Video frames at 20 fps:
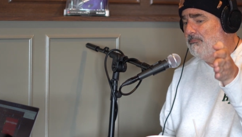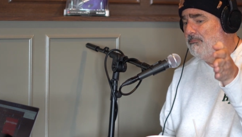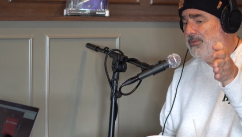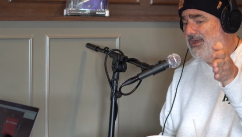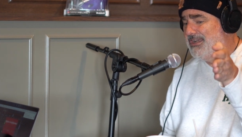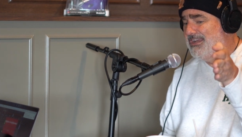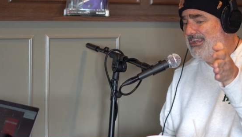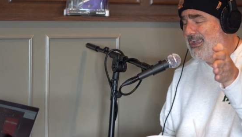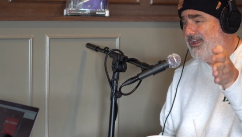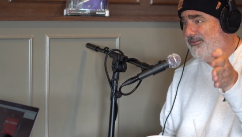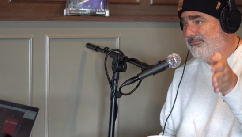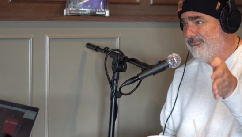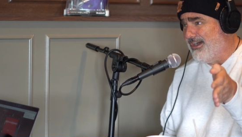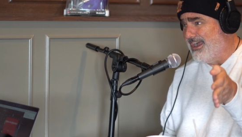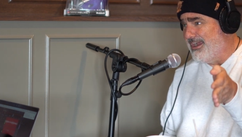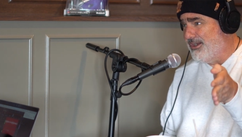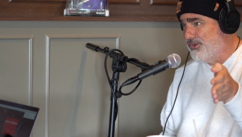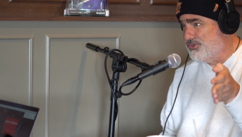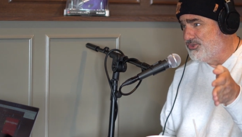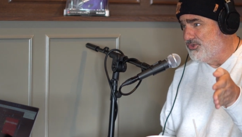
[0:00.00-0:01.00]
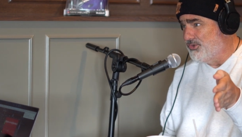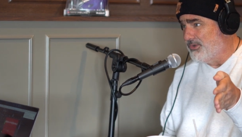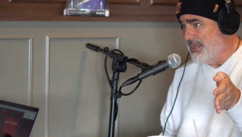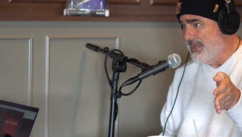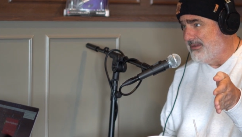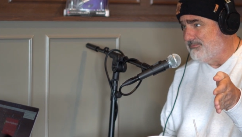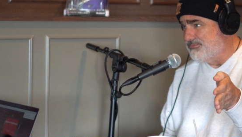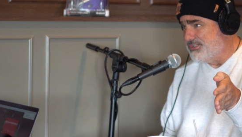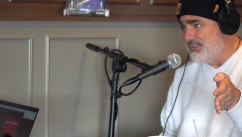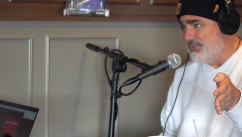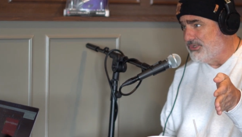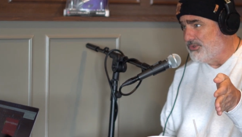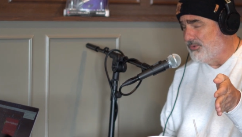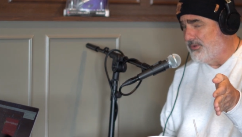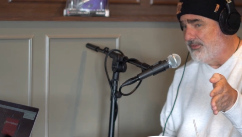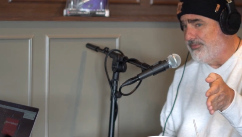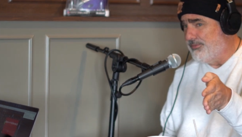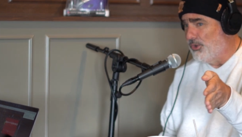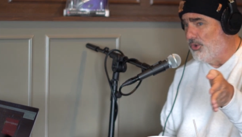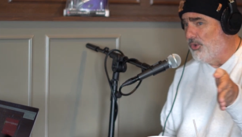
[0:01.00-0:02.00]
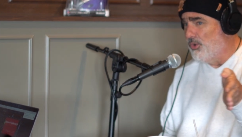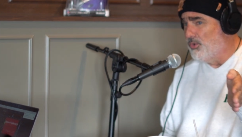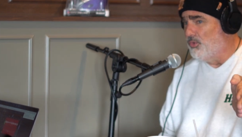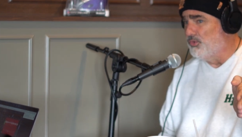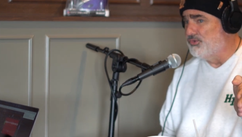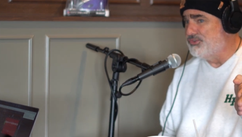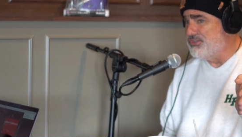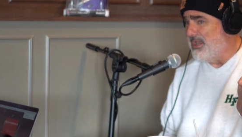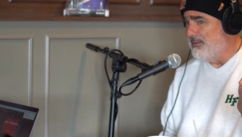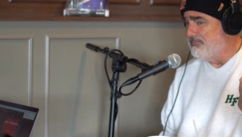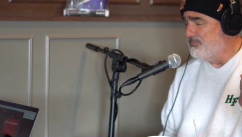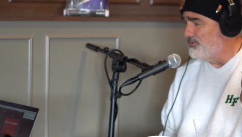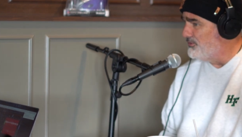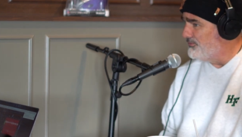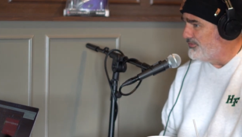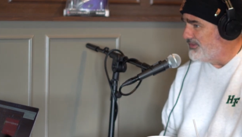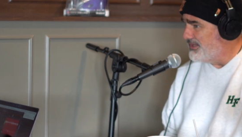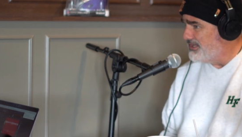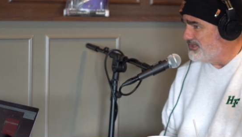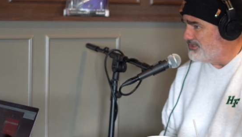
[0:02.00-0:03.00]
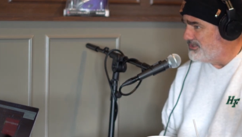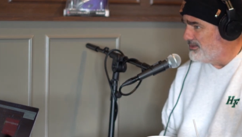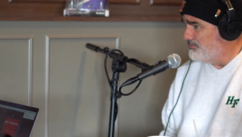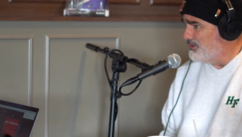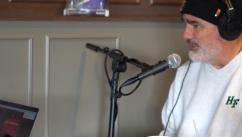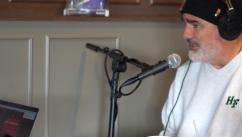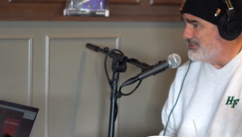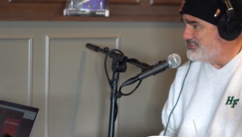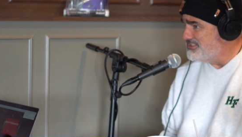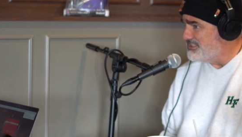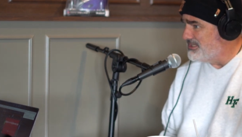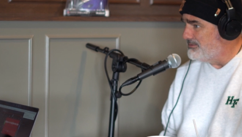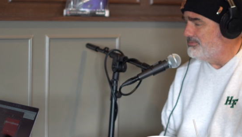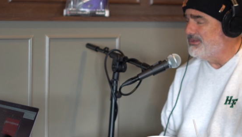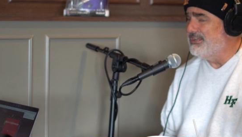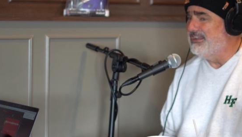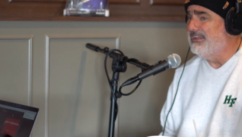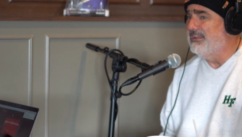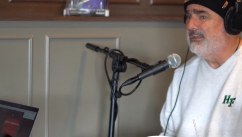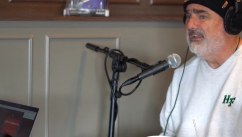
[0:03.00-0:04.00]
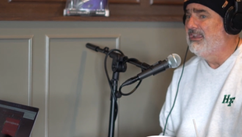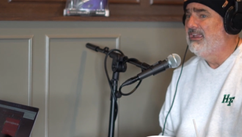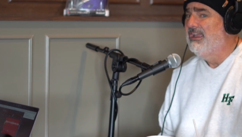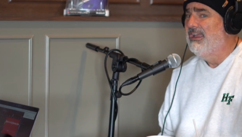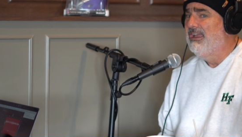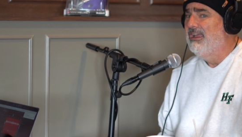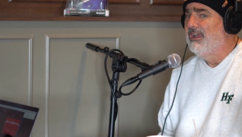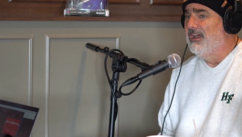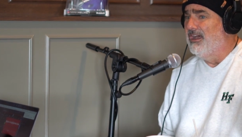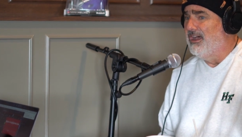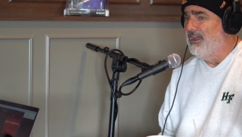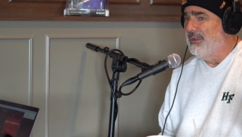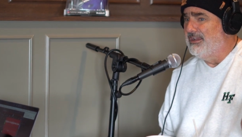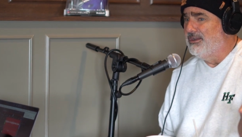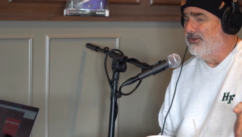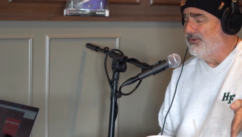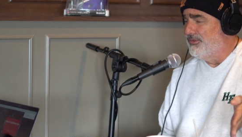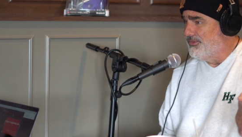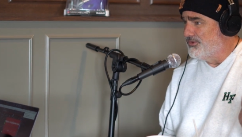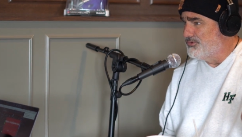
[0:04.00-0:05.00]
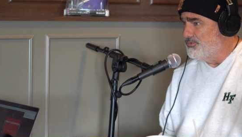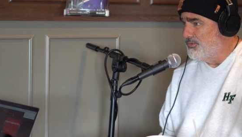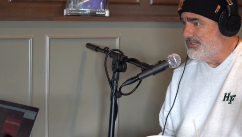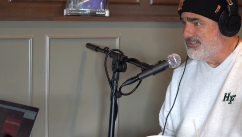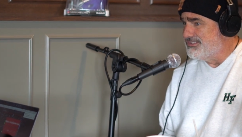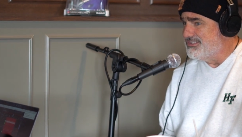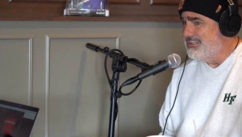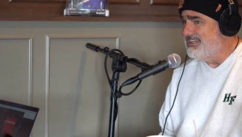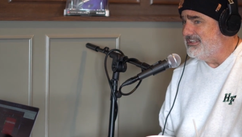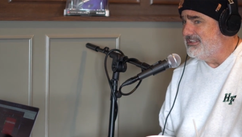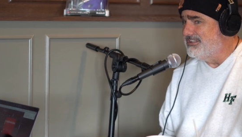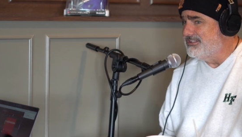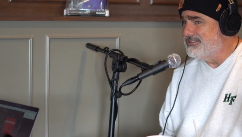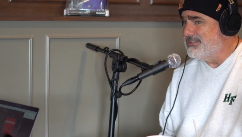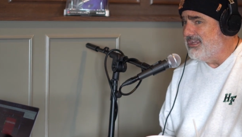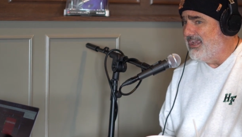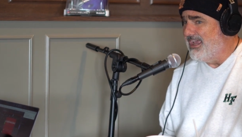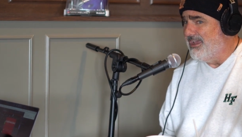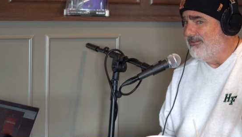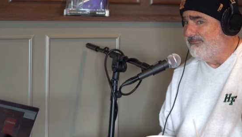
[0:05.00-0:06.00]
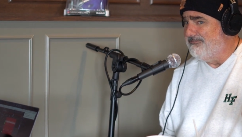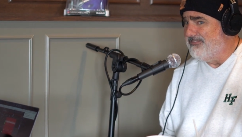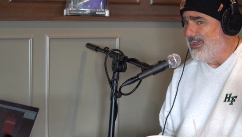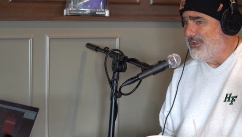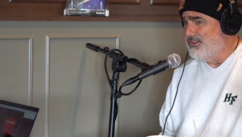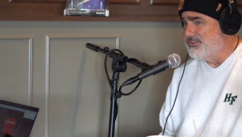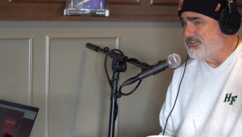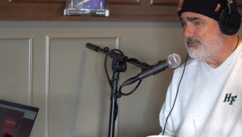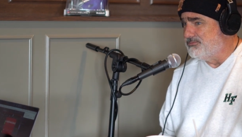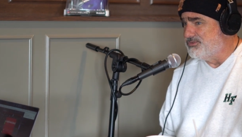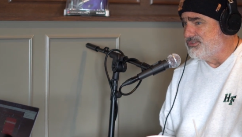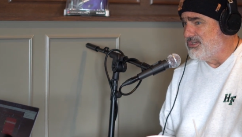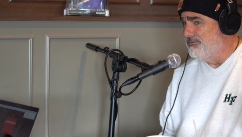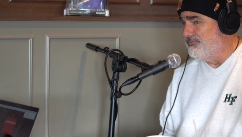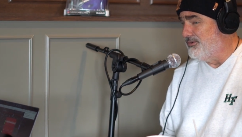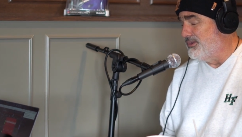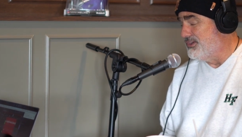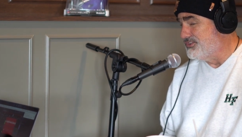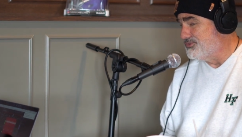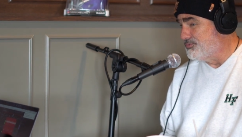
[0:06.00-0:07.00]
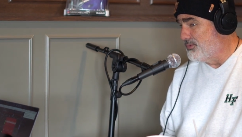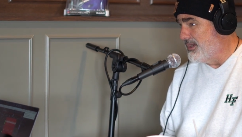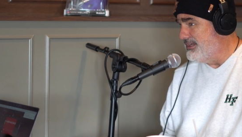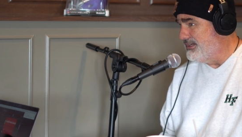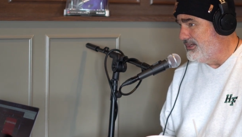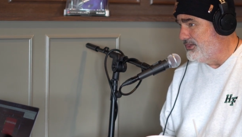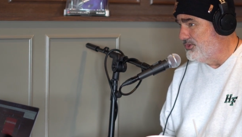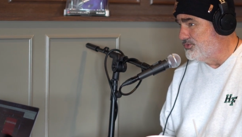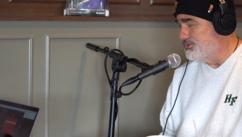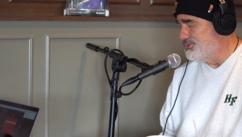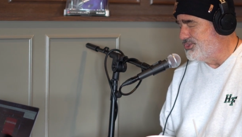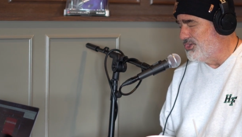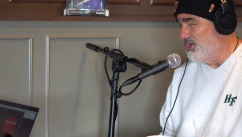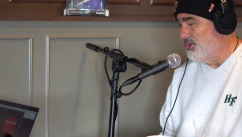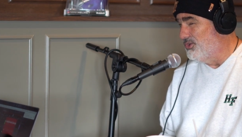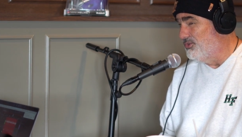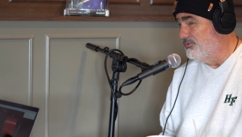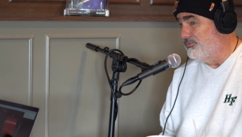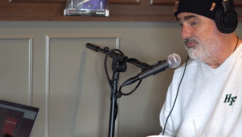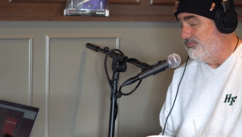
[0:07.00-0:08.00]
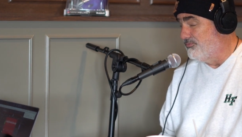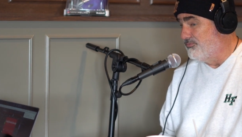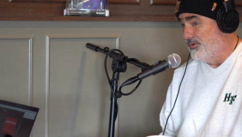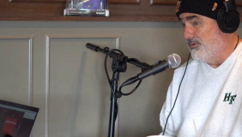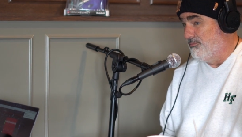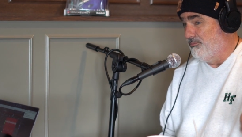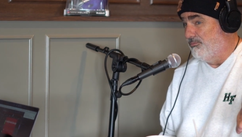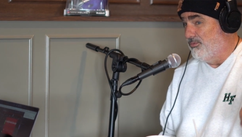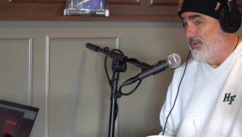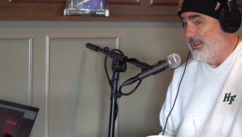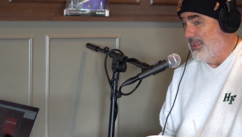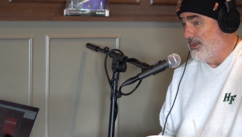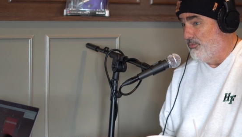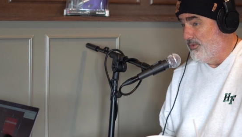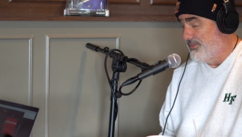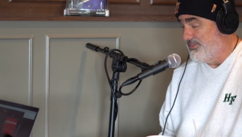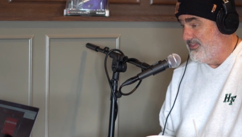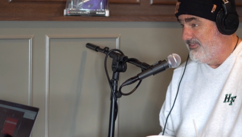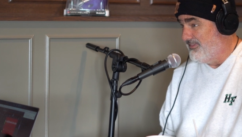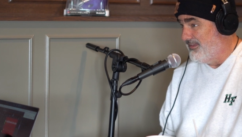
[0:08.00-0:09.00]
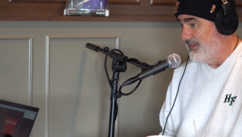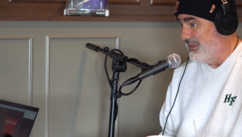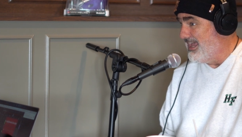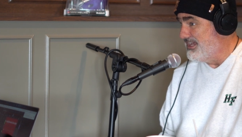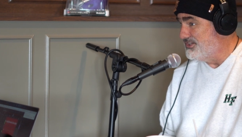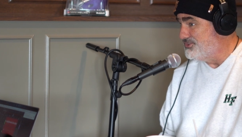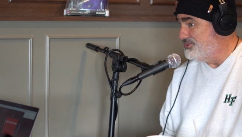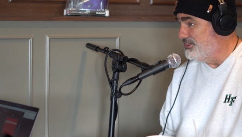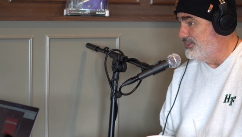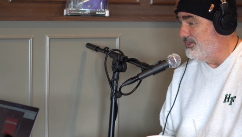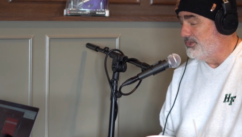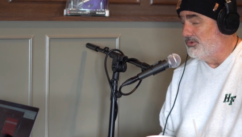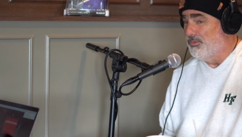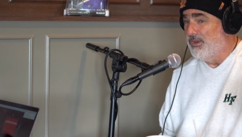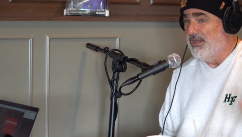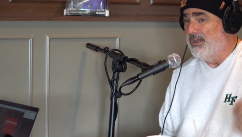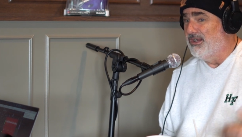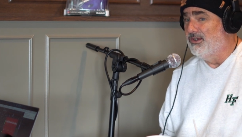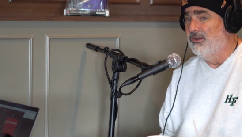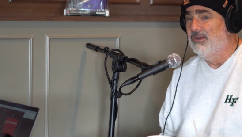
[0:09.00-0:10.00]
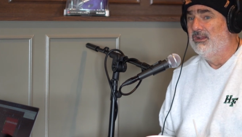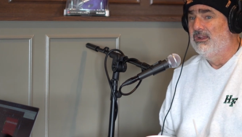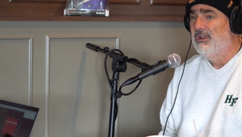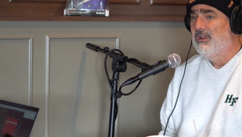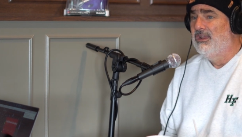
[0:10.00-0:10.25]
But he got fired 2 games into it. The local chapter of the NAACP here in the Twin Cities had found some stuff on his radio show from within the last year where,